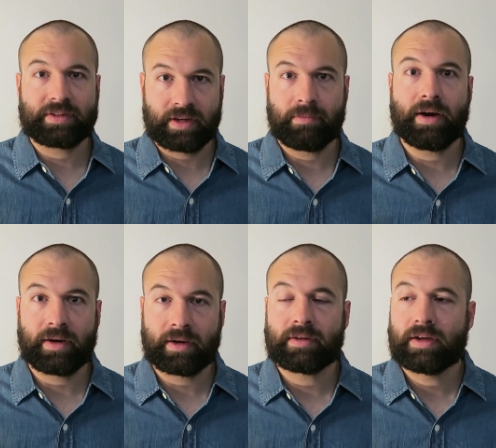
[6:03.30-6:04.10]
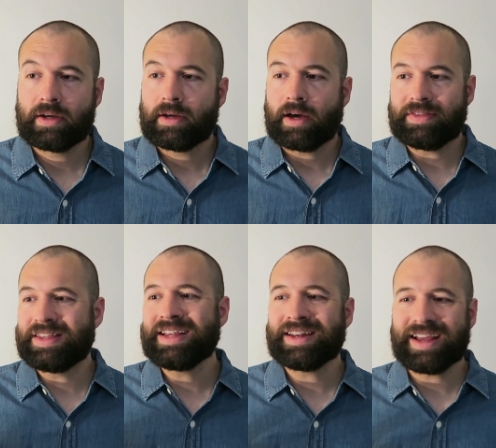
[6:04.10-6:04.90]
Mexican American.
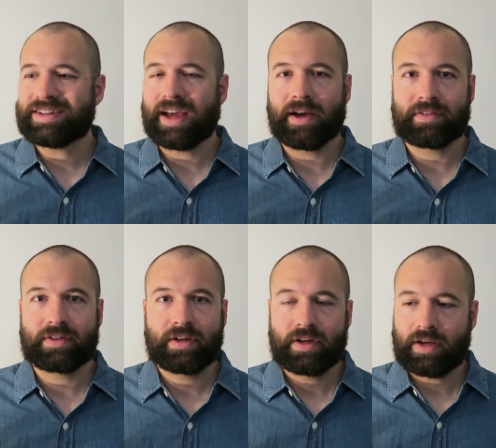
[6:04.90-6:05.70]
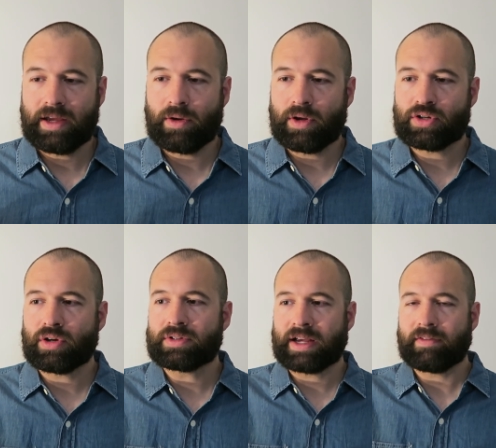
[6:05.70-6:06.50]
DNA test
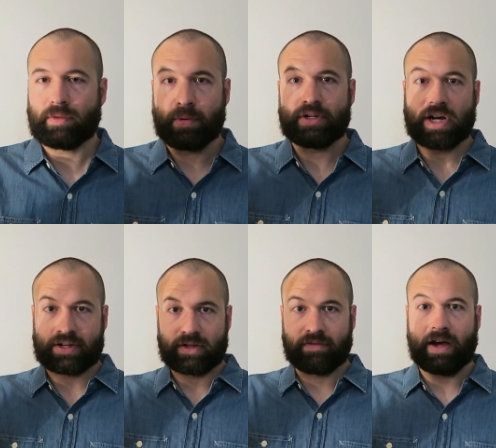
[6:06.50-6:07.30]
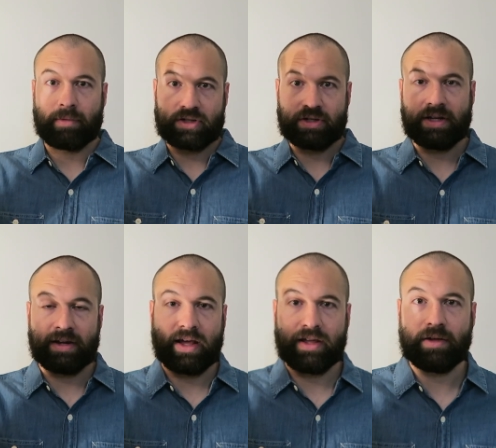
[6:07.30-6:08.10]
shows kind of a projection of how much
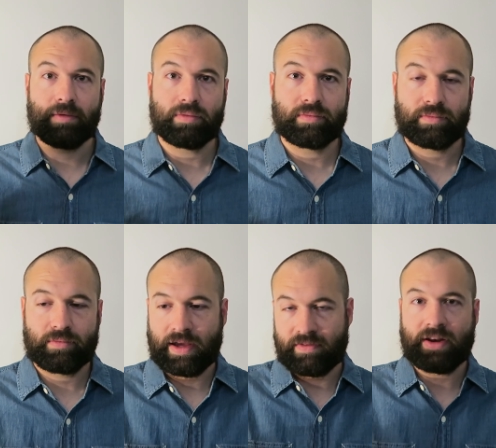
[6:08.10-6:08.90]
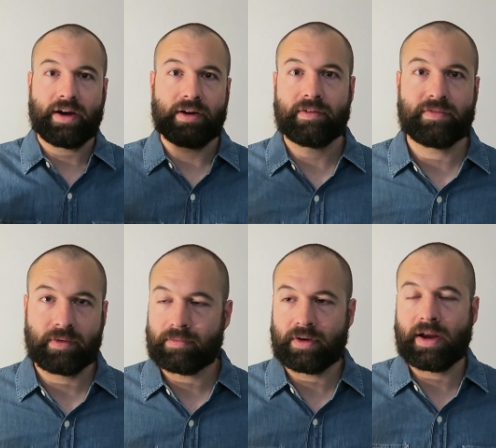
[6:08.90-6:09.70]
DNA you have inherited
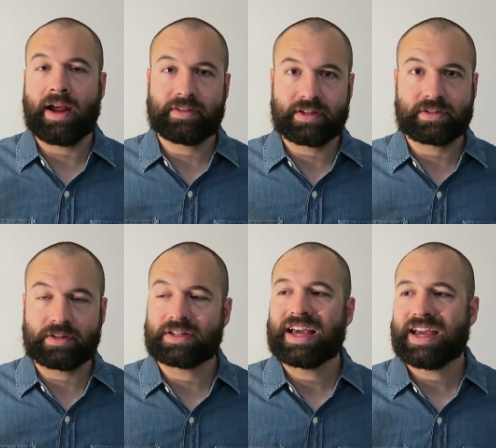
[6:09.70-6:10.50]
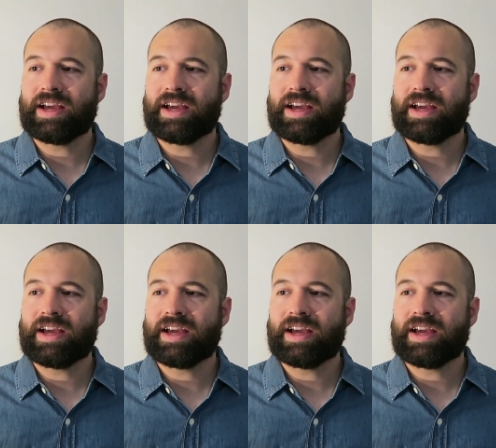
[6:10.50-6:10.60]
from your ancestors.